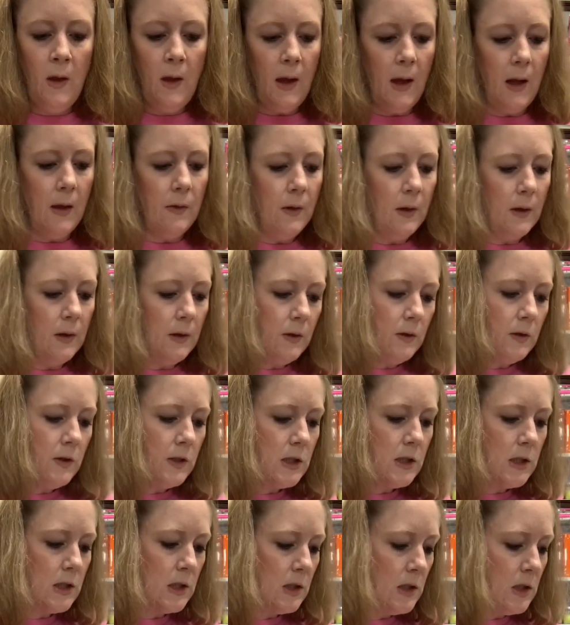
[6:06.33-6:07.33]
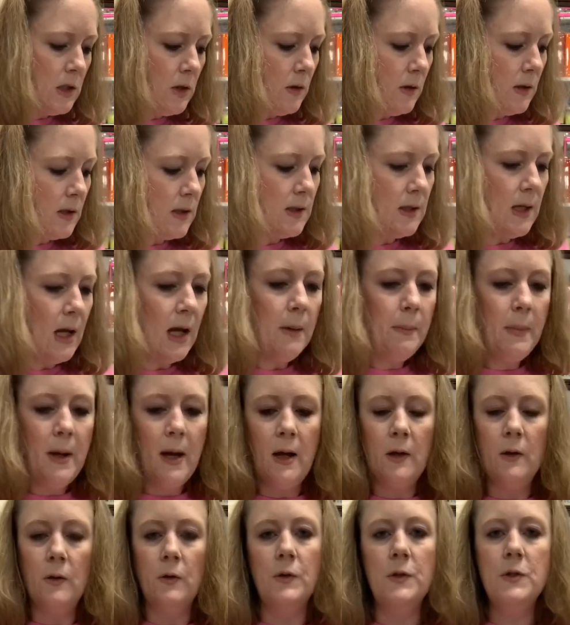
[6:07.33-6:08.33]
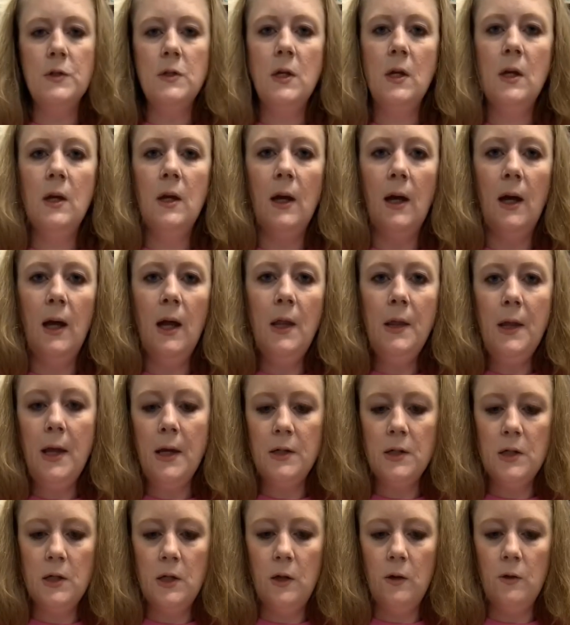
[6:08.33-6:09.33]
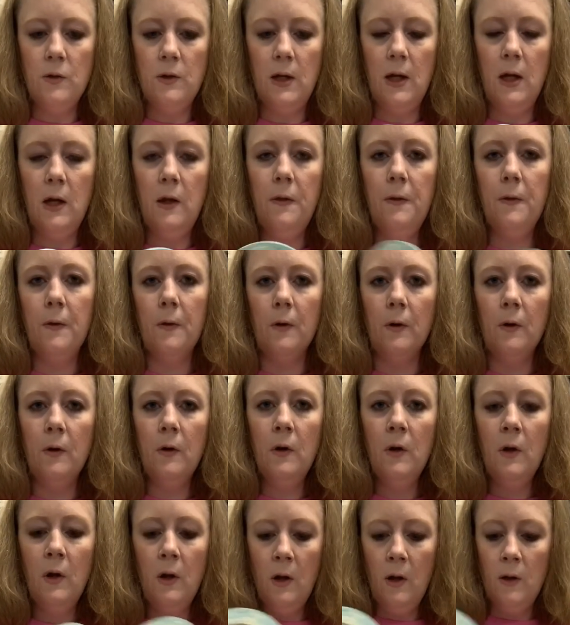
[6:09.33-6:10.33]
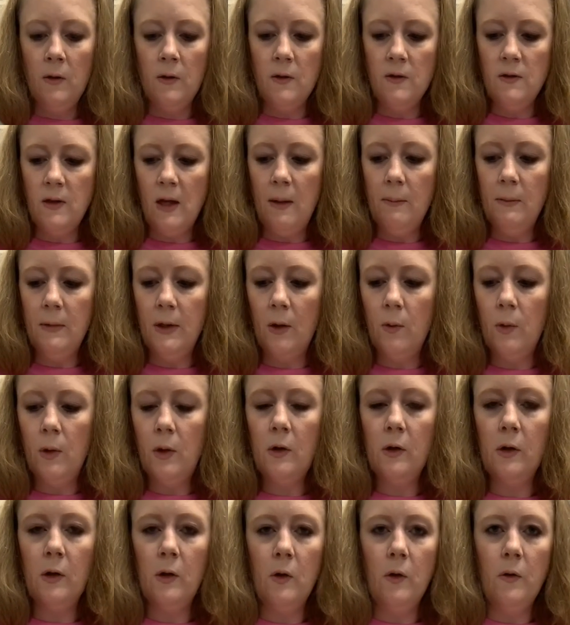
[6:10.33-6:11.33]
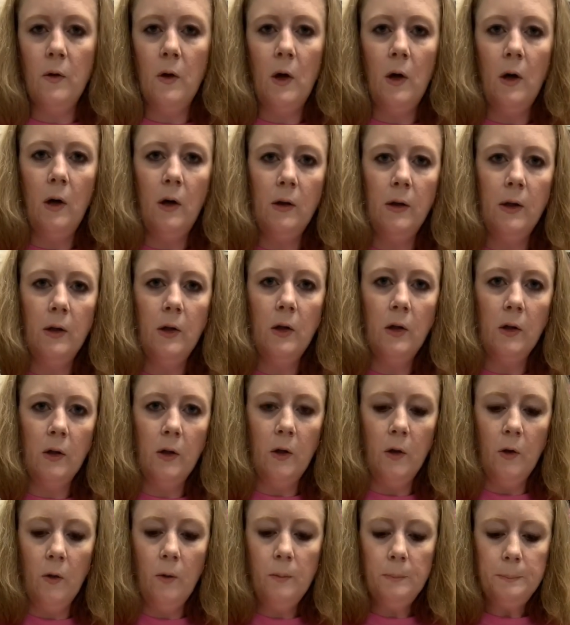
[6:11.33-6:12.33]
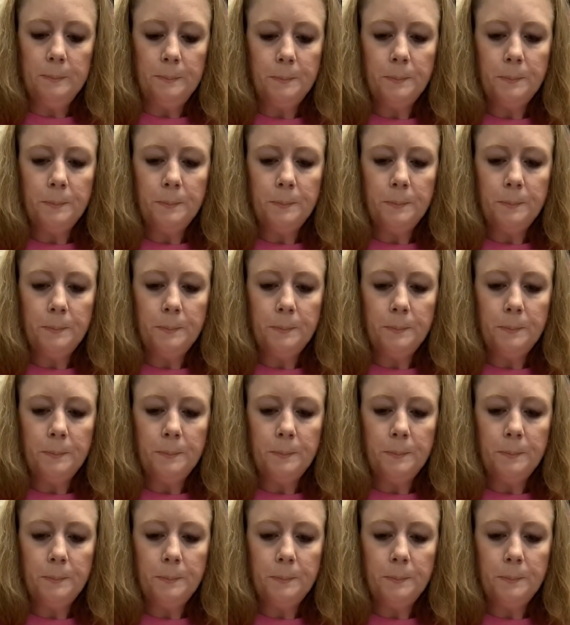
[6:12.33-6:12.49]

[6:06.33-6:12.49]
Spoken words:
And then to do the side panels, I like to use either the same liquid glue, the Art Glitter Glue,